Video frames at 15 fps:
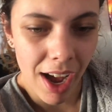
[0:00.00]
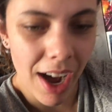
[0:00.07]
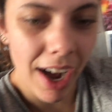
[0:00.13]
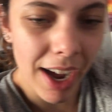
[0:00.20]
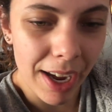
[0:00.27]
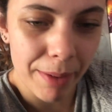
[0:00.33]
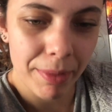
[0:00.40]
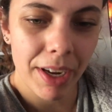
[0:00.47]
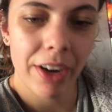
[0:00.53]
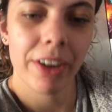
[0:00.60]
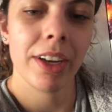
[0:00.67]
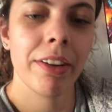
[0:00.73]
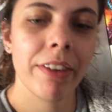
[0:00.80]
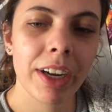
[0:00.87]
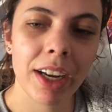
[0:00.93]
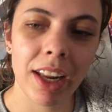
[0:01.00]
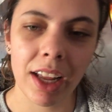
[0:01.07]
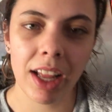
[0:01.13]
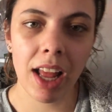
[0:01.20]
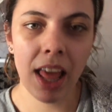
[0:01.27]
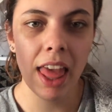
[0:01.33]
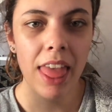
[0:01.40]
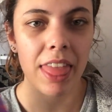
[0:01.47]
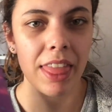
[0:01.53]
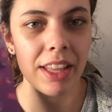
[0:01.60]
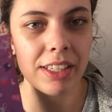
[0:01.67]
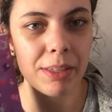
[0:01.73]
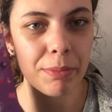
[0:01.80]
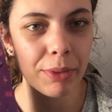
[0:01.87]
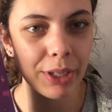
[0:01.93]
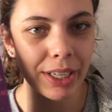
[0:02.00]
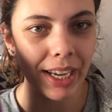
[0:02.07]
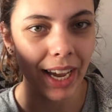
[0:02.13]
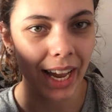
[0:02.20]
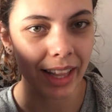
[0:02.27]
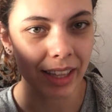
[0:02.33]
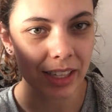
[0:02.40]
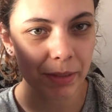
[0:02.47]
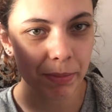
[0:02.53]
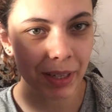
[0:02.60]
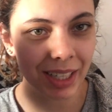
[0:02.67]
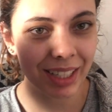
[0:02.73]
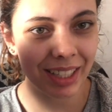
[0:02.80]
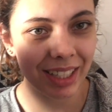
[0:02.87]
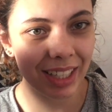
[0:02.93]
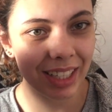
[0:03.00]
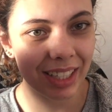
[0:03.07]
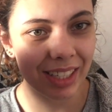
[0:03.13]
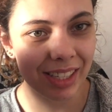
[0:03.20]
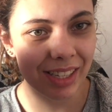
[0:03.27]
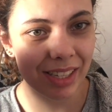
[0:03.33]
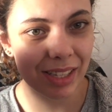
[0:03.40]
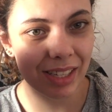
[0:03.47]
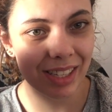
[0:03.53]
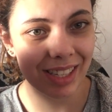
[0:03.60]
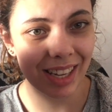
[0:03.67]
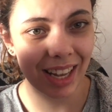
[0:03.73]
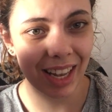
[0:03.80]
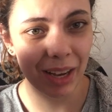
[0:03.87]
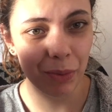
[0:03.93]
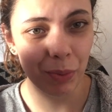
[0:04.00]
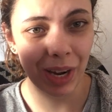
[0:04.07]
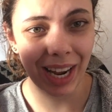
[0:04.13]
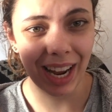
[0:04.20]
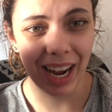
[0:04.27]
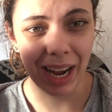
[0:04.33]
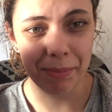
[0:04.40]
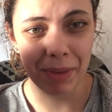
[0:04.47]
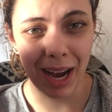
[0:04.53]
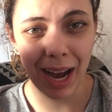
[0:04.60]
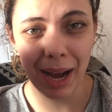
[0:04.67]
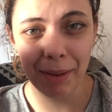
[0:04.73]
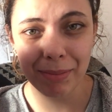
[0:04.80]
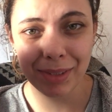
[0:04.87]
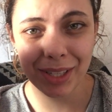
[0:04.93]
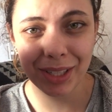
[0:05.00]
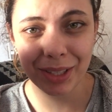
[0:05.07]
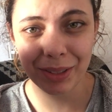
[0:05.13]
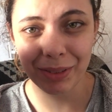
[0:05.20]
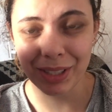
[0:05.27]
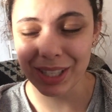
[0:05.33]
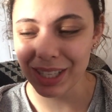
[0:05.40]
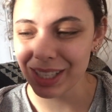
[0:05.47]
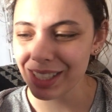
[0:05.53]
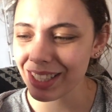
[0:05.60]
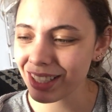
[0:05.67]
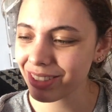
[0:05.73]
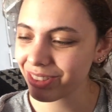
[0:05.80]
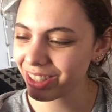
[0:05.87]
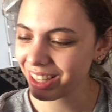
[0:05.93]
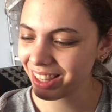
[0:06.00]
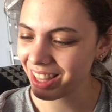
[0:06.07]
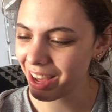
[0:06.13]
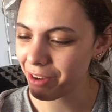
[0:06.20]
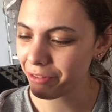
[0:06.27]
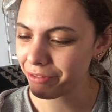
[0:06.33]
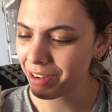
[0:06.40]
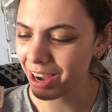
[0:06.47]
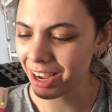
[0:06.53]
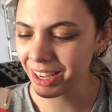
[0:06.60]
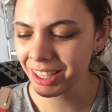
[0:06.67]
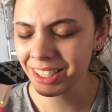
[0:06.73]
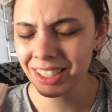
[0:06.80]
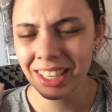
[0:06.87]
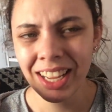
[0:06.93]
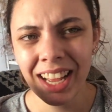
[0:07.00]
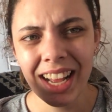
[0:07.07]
I am currently reading this book, and this pin is where I'm up to, which isn't really that far in.